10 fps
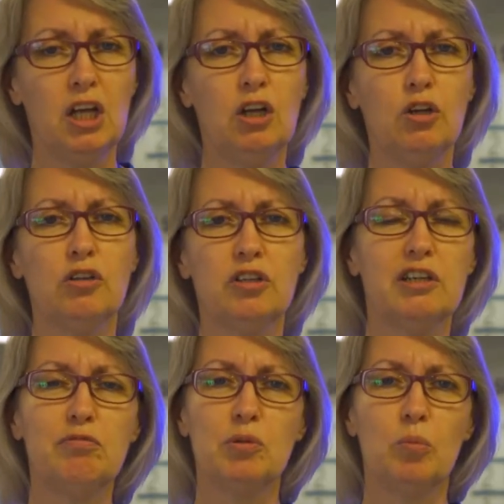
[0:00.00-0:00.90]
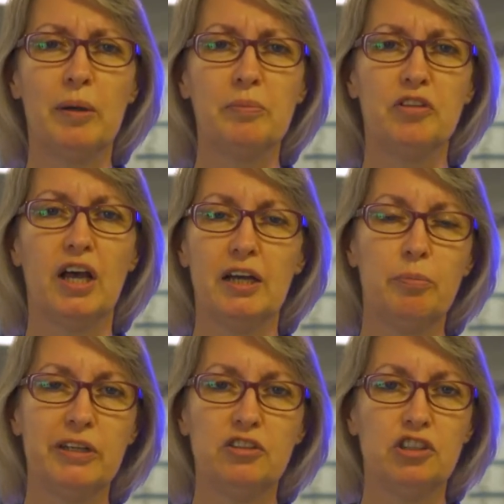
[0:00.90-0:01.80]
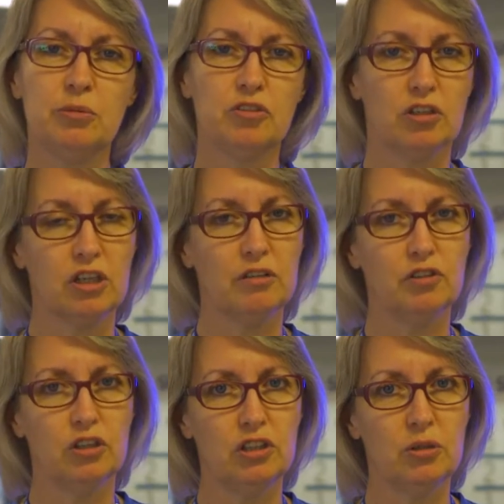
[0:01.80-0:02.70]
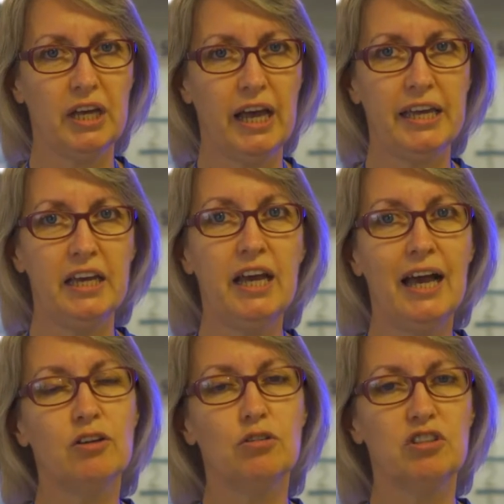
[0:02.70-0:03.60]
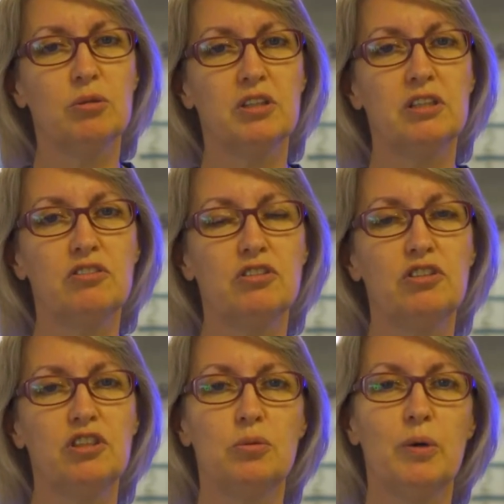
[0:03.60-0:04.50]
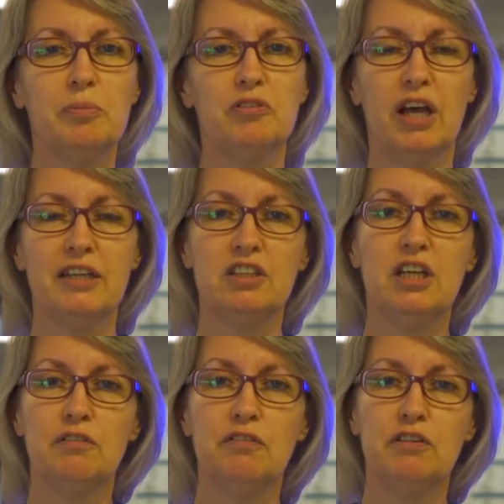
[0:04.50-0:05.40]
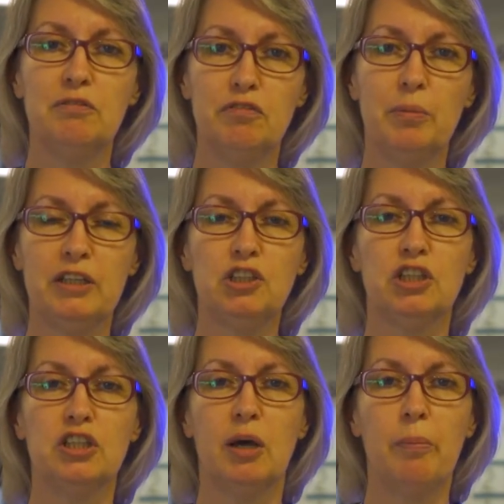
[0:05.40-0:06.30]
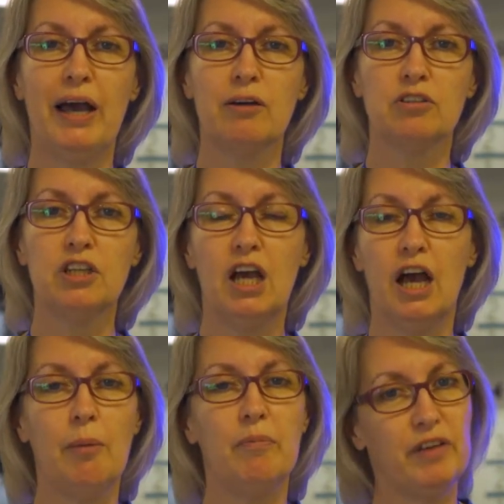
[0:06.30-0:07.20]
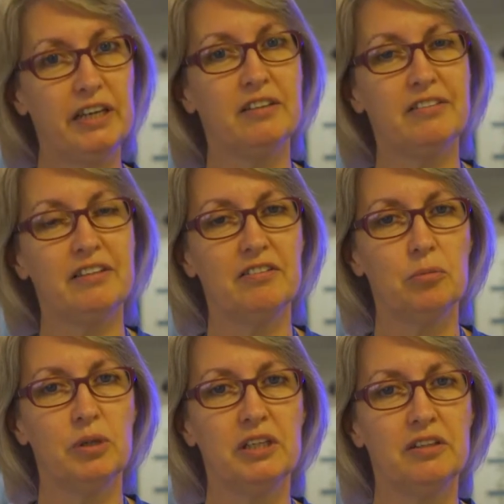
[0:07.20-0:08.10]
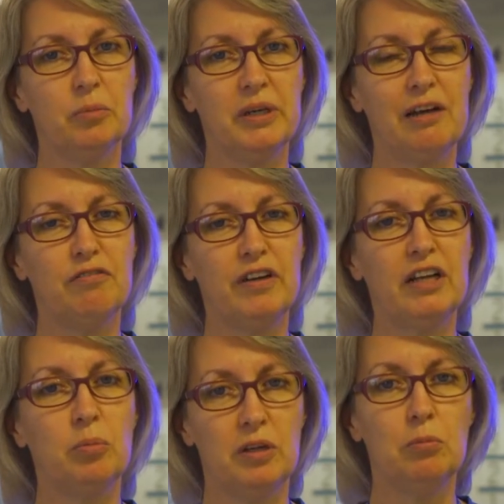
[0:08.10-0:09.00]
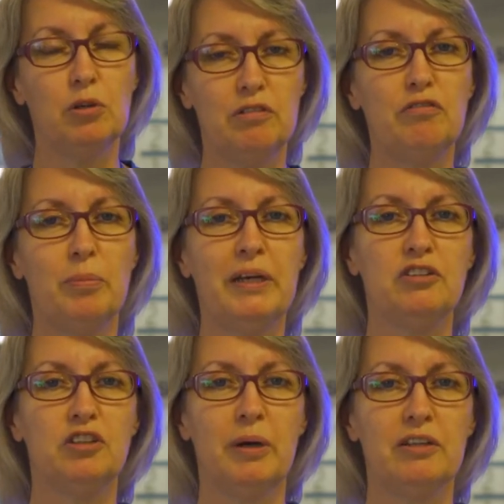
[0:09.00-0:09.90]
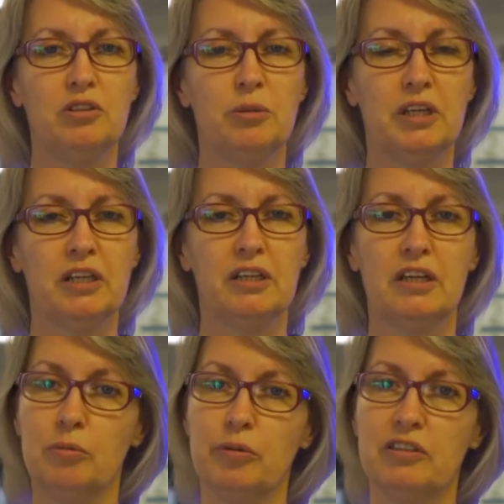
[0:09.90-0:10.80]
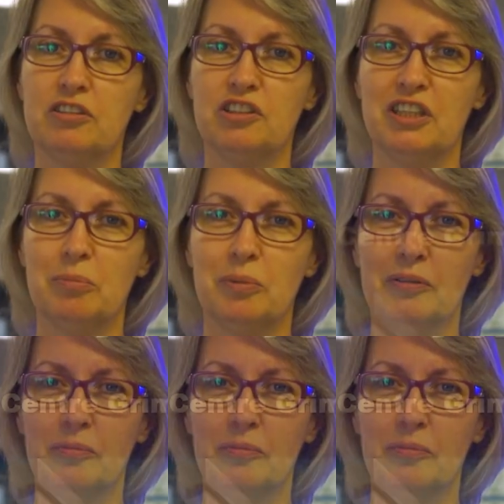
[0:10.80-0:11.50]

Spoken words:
Look on the government website, apprenticeships.gov.uk, and also on the Institute website for information about vacancies that we have available and more information about doing an apprenticeship.